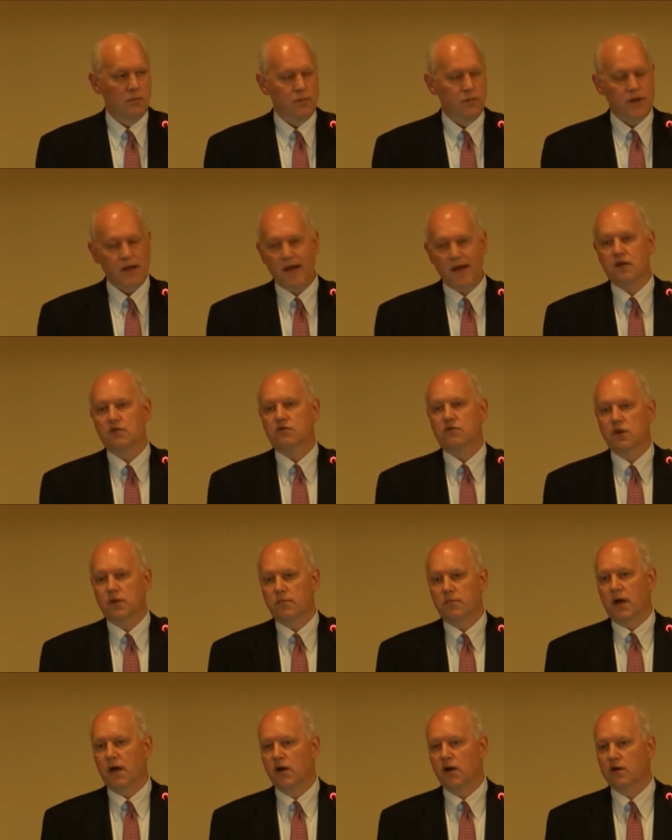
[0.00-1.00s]
But
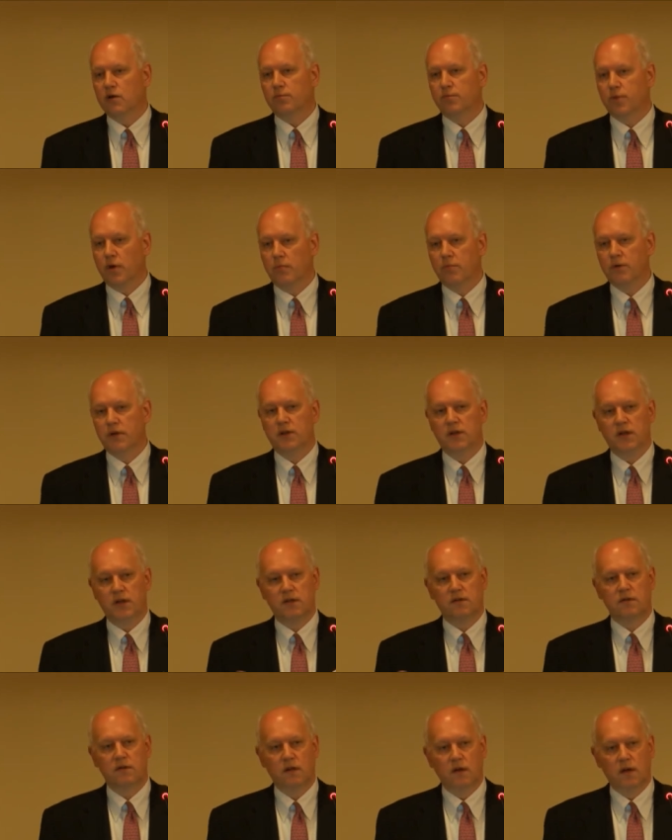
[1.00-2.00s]
actually, my uncle probably
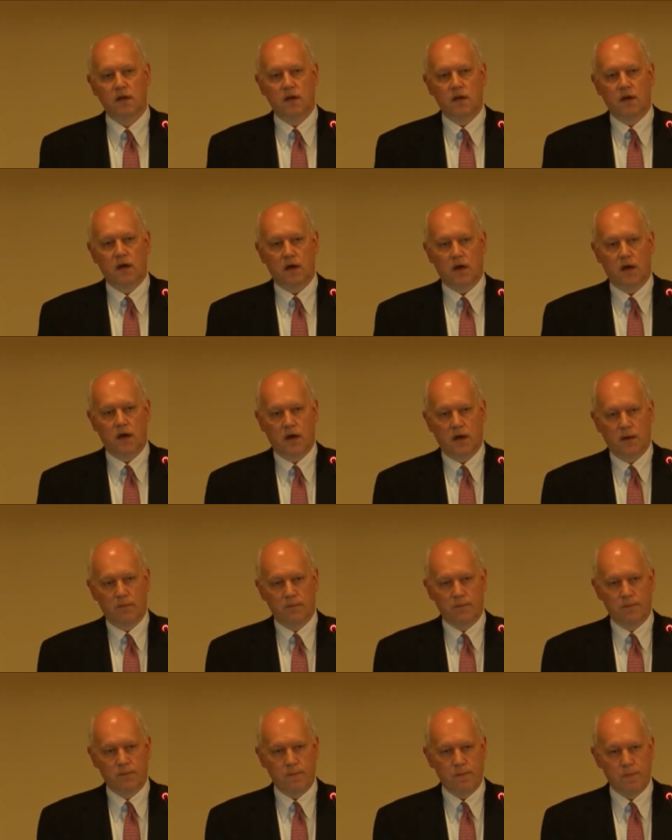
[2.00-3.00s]
did
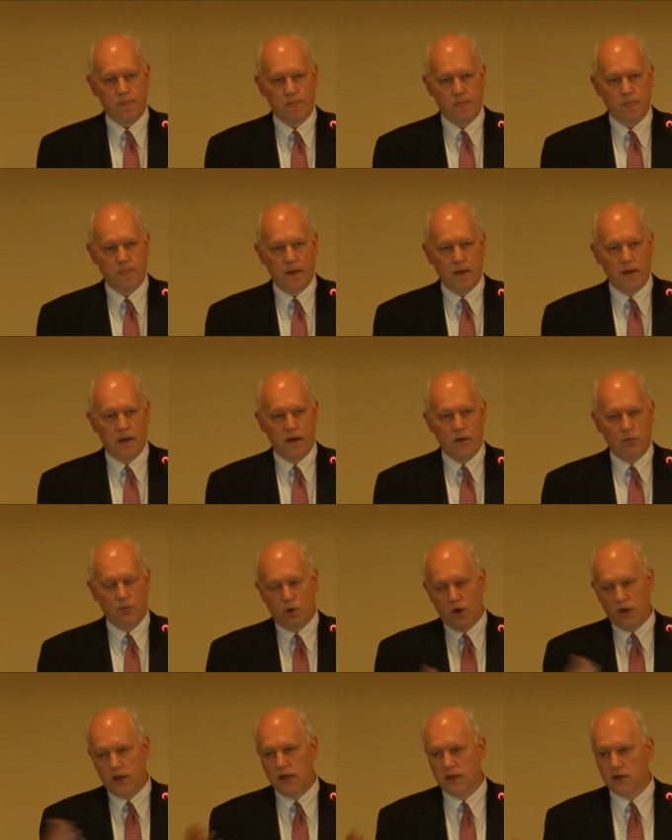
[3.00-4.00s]
um,
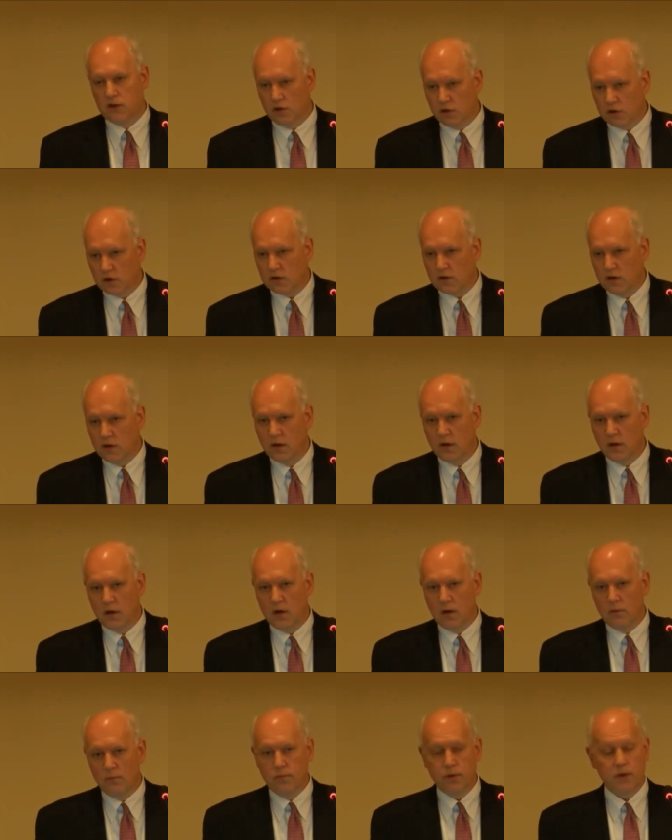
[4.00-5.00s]
what he could,
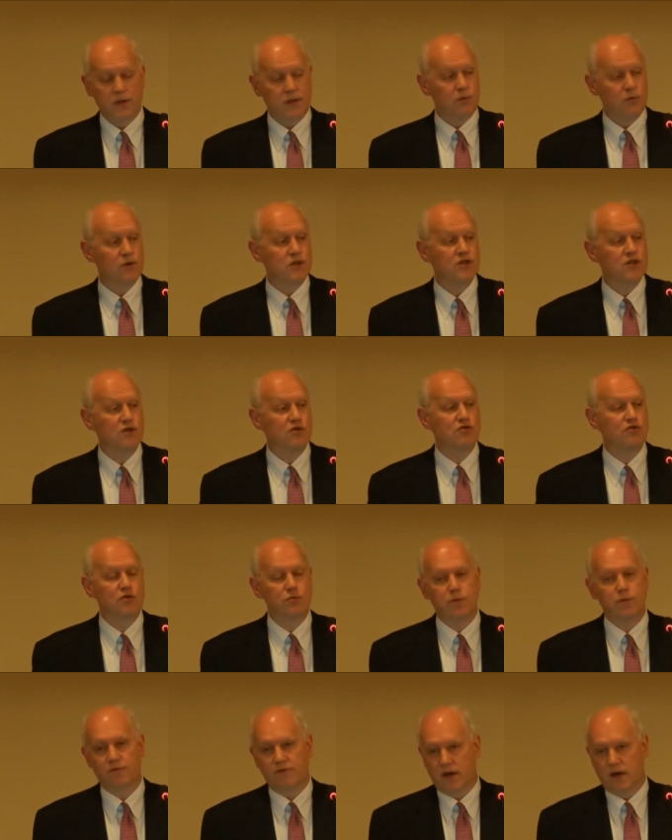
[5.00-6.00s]
but there was no
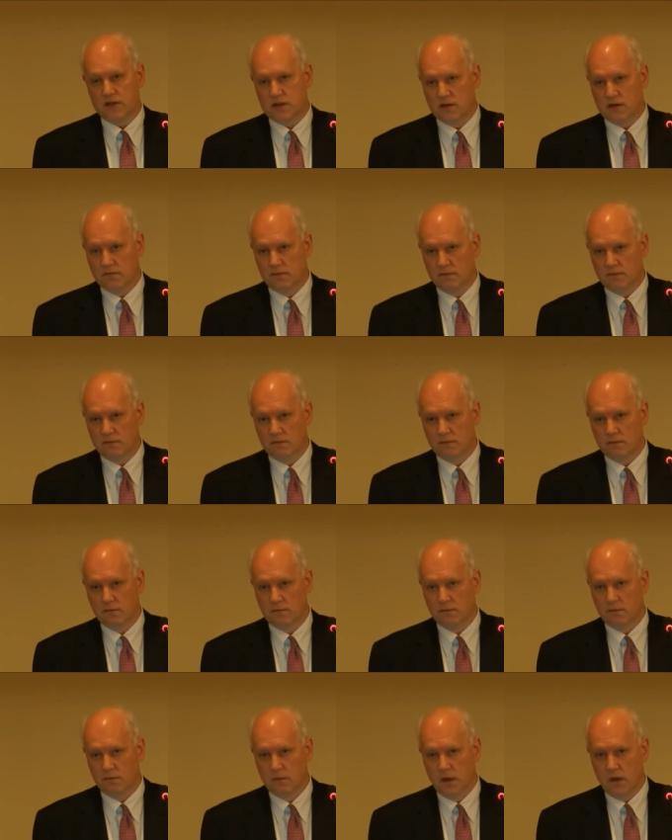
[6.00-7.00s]
supervisor.
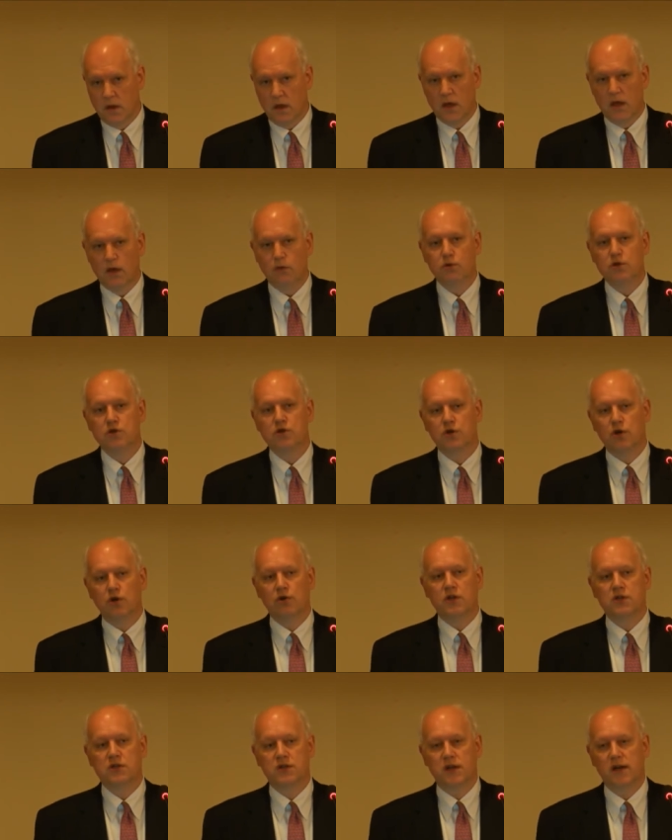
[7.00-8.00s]
He was
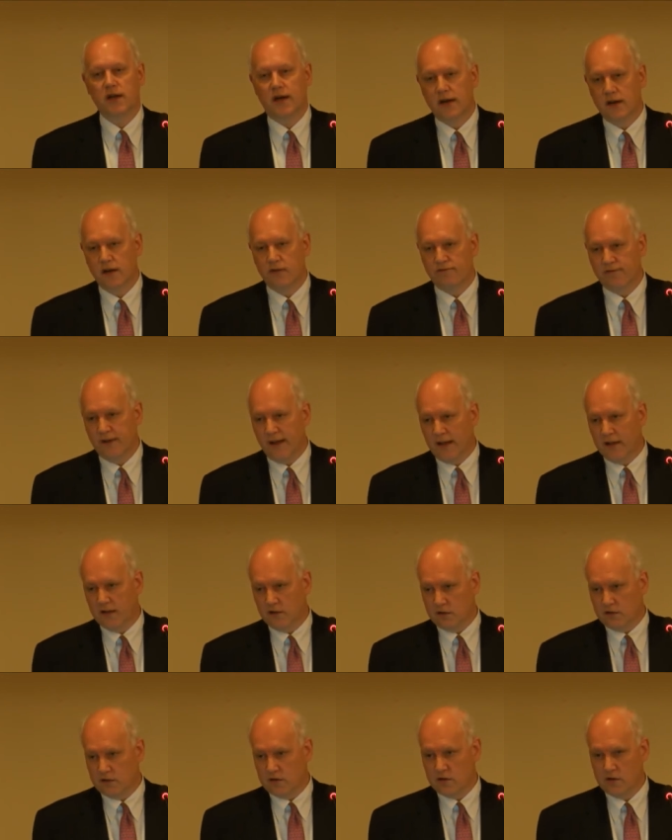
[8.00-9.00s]
known as the Lion of
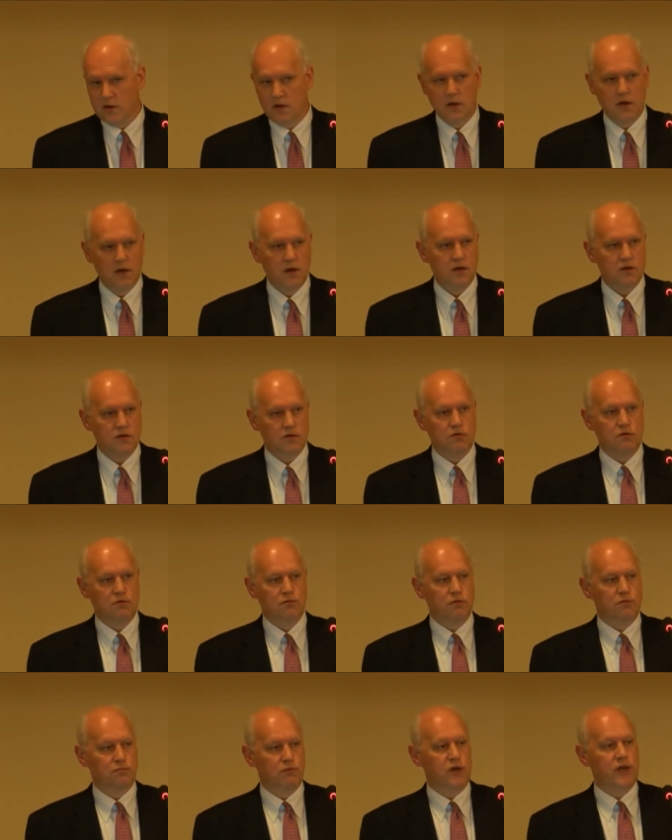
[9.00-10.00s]
Flanders. So
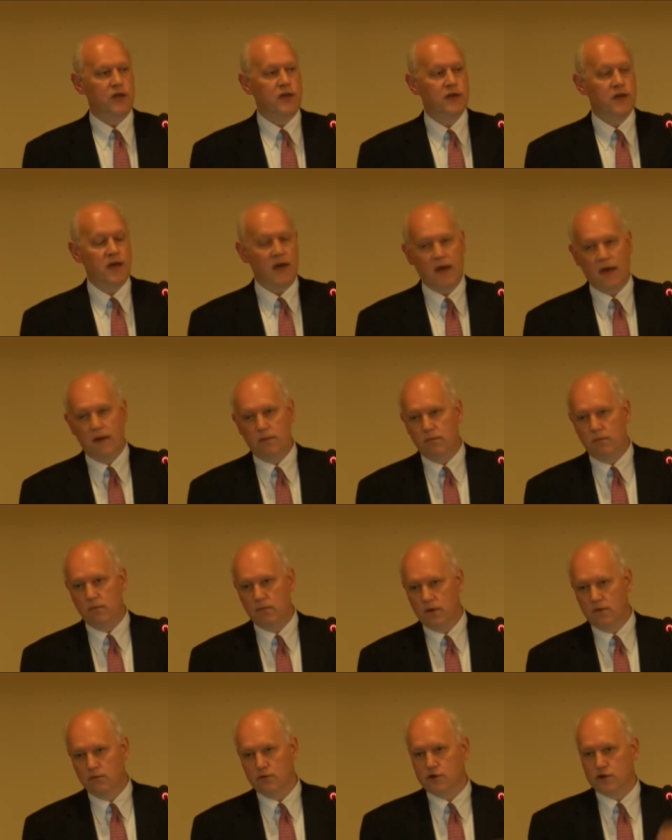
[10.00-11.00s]
we, when he came,
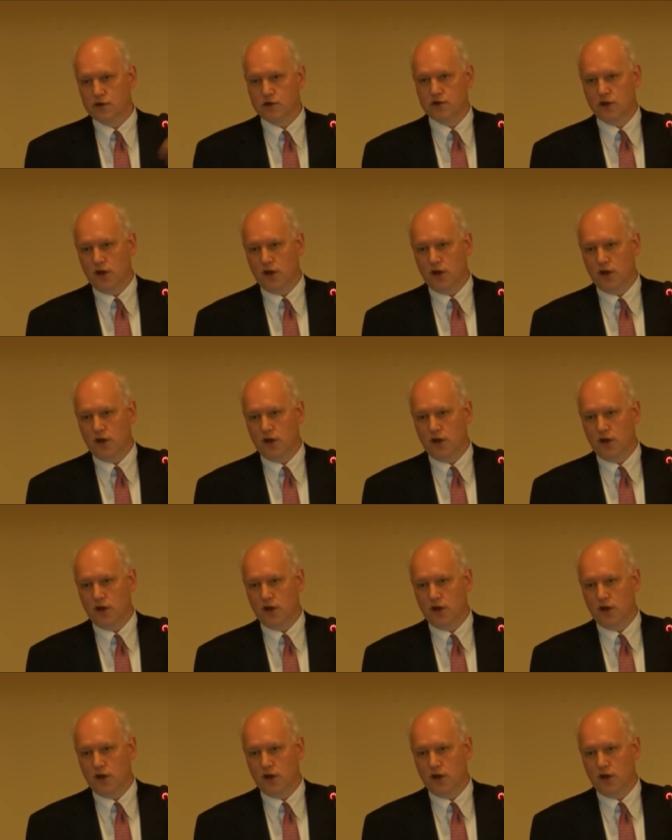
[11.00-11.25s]
he was the